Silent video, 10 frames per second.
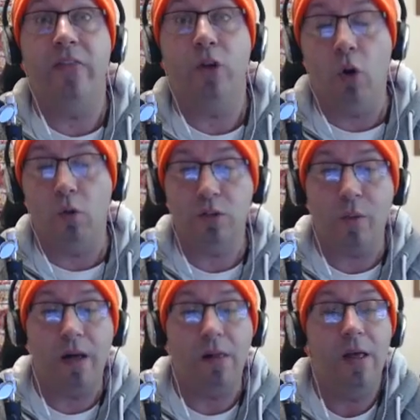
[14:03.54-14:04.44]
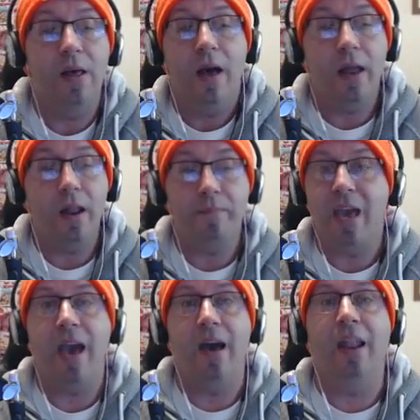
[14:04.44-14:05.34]
call as well. And um,
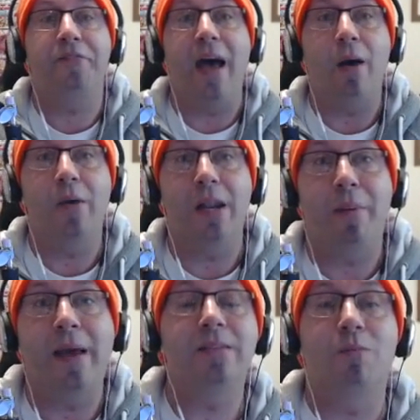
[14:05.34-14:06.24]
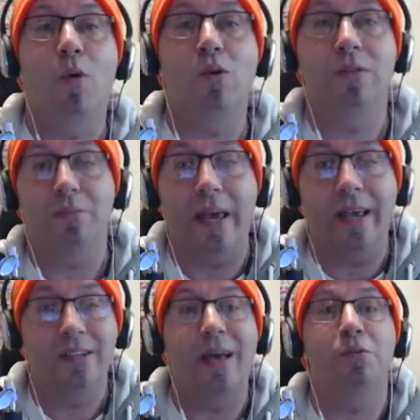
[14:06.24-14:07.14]
yeah, love that. We're going to play some more someday
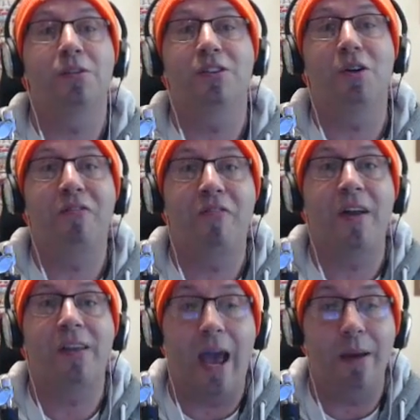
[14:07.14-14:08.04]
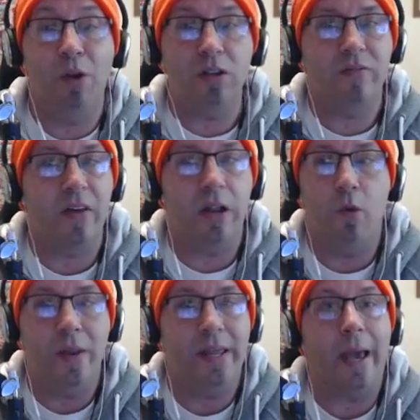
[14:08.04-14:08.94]
because that was a good, fun game. Lots of other little
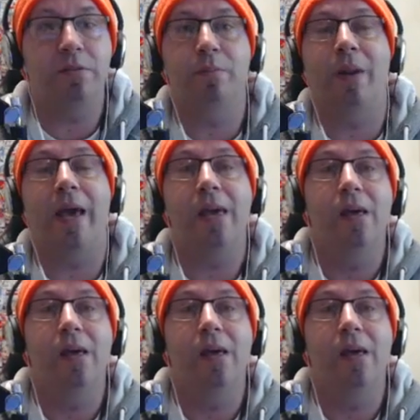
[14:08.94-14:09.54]
mini games to play.